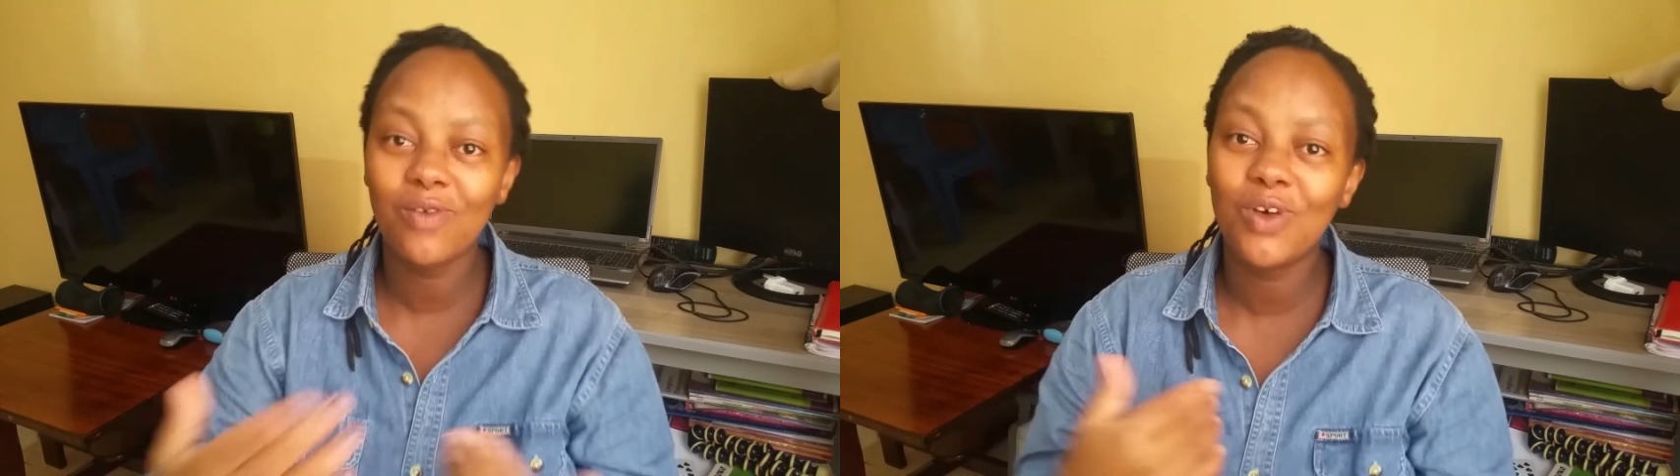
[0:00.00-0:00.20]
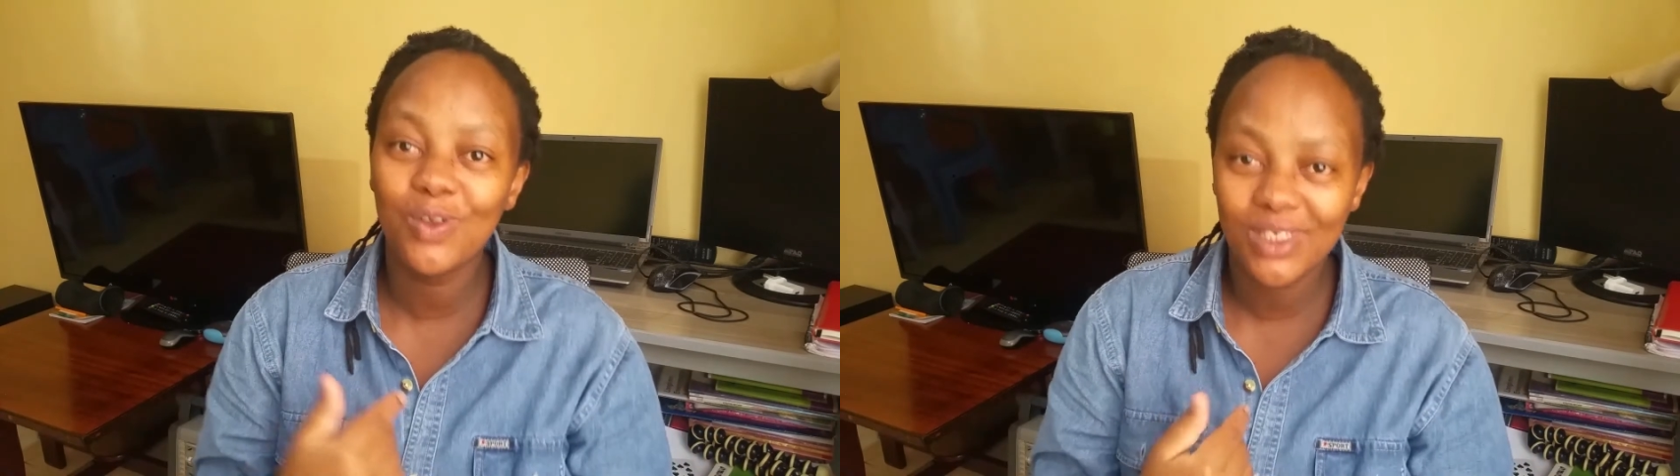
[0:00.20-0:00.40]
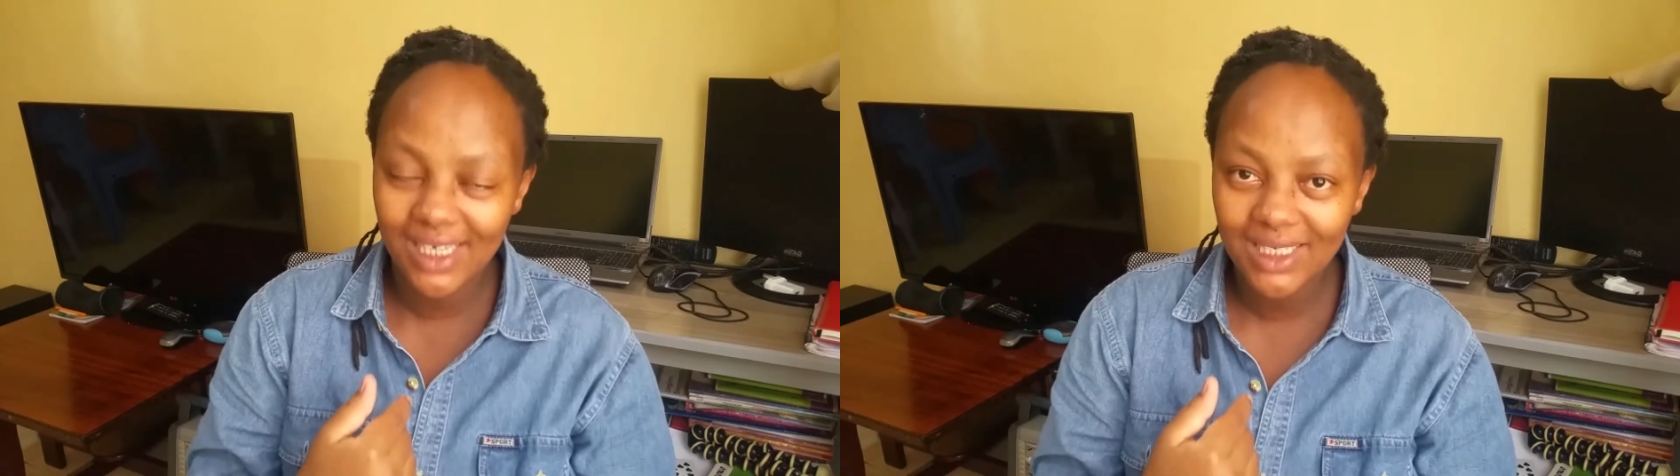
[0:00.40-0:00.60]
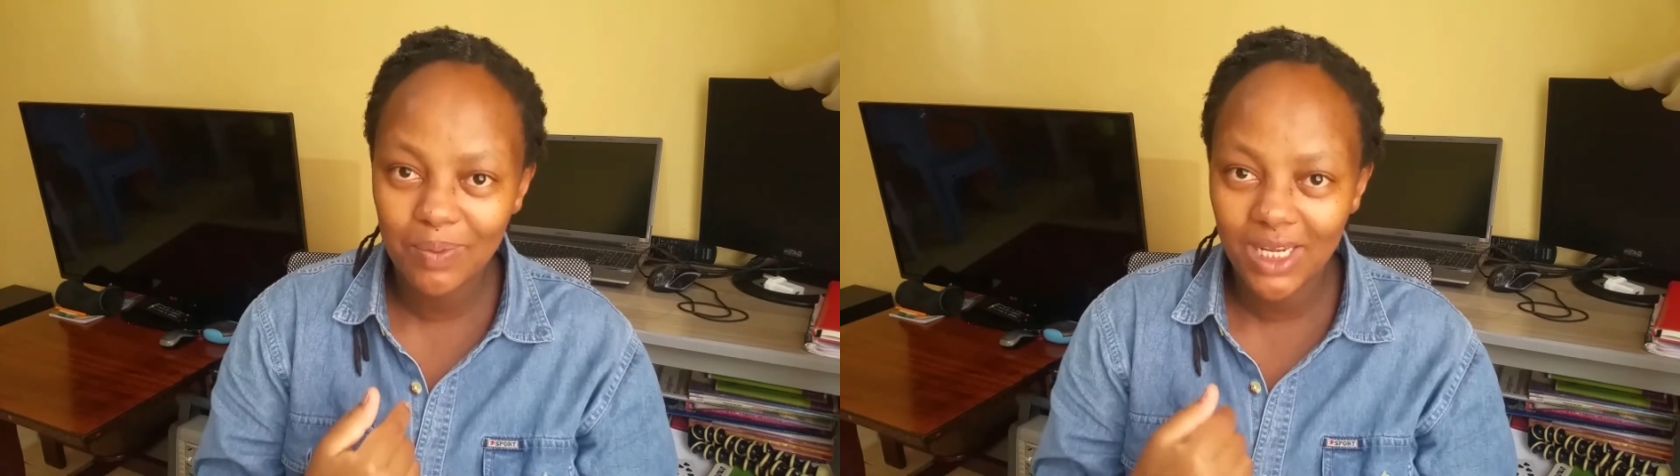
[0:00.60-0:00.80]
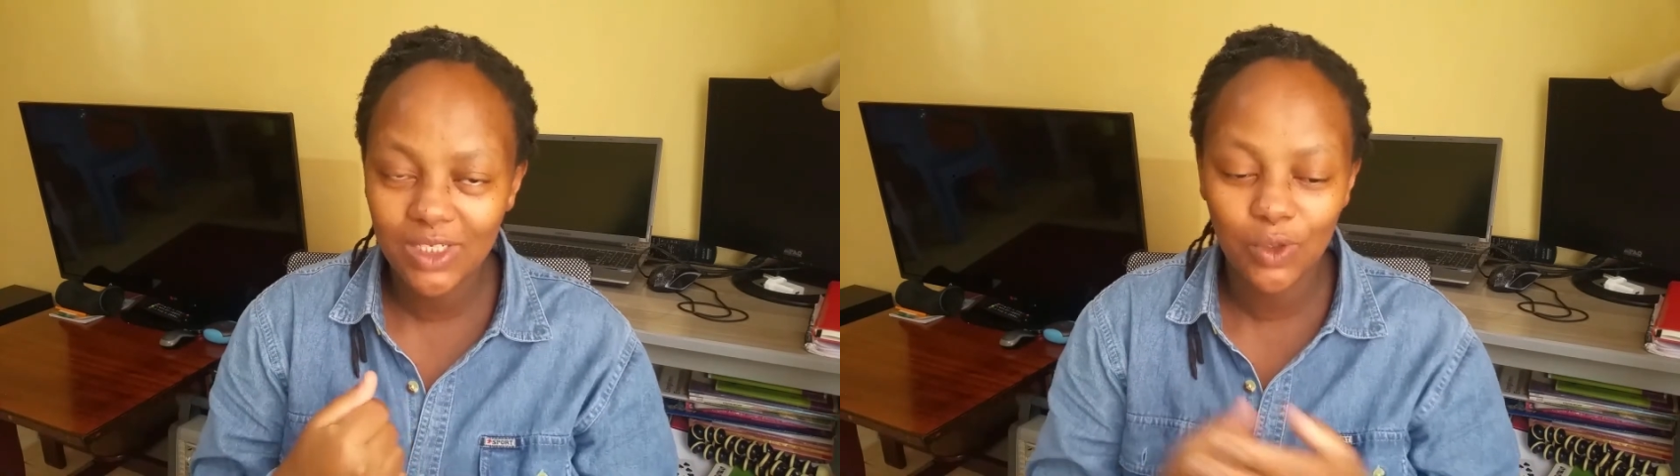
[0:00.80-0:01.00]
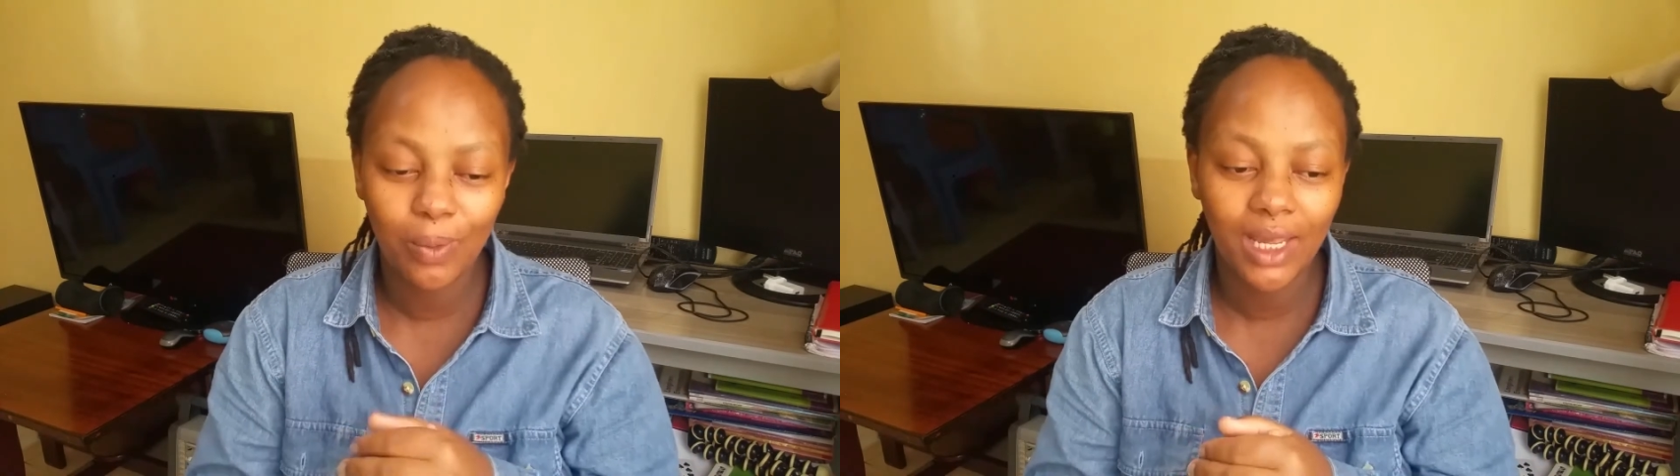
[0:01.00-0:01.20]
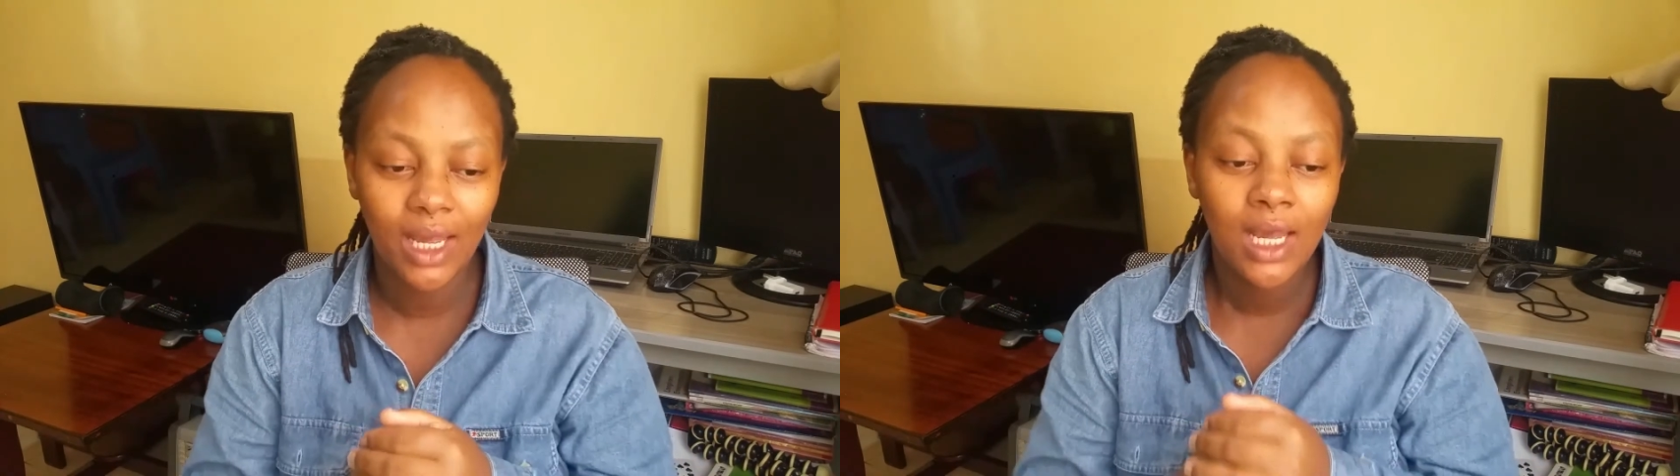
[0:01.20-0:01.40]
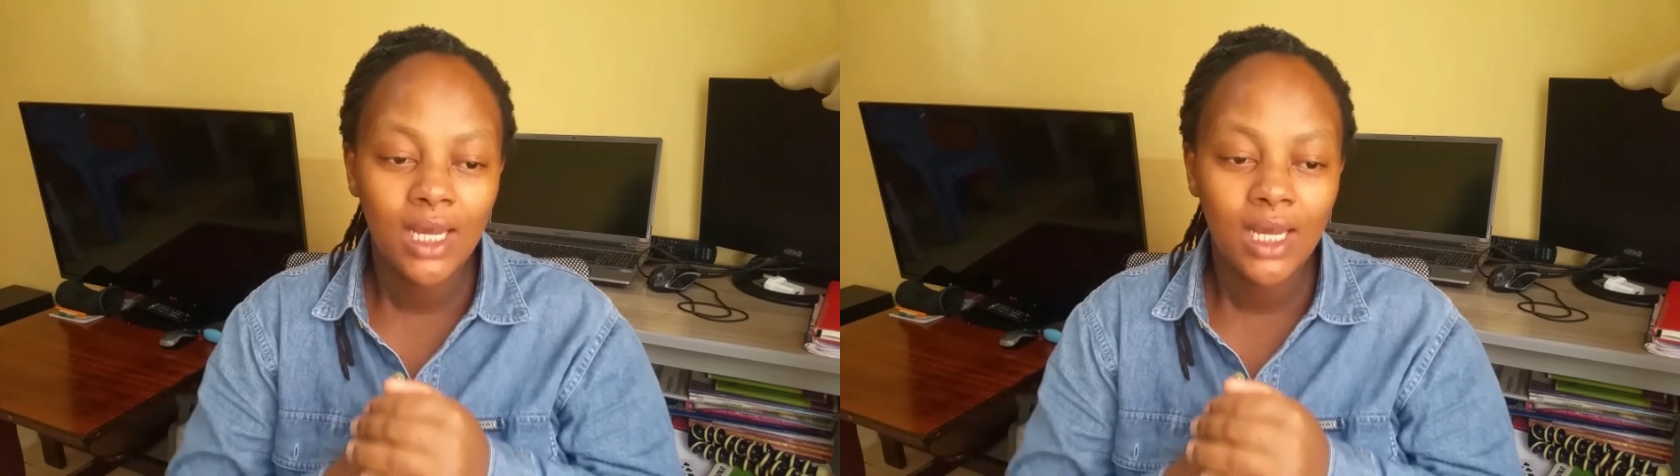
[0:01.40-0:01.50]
and what was explained to me.